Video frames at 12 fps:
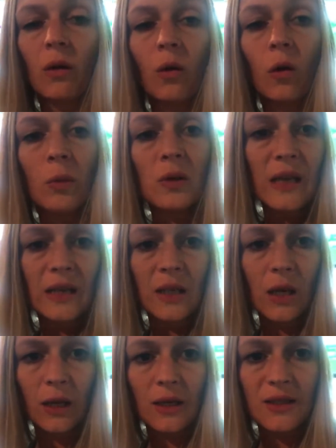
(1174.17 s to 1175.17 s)
almost
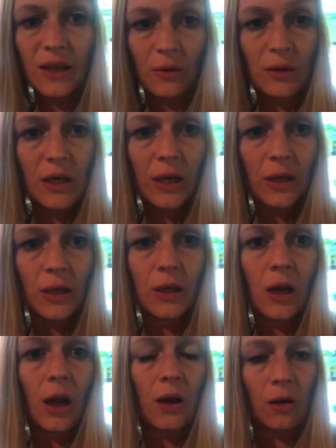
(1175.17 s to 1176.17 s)
acting like it's
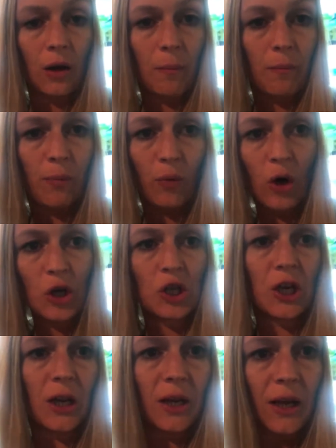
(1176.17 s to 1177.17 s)
irritated and like
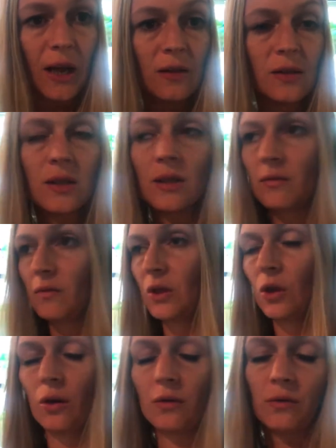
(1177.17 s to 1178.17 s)
brushing against
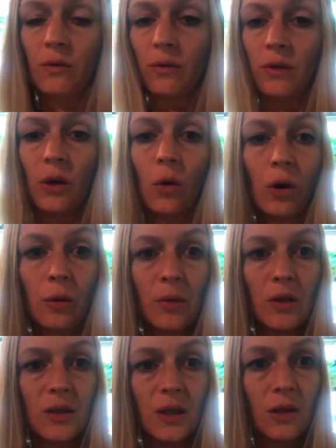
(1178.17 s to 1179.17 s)
the
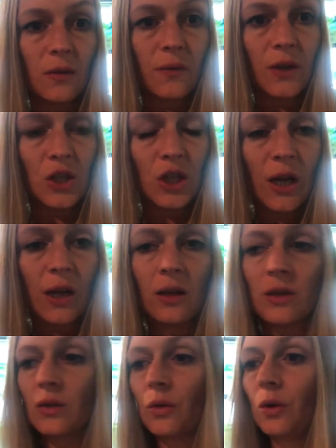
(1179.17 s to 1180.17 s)
ornaments in the fish
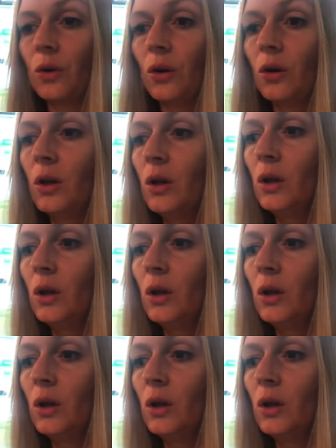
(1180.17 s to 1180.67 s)
tanks, or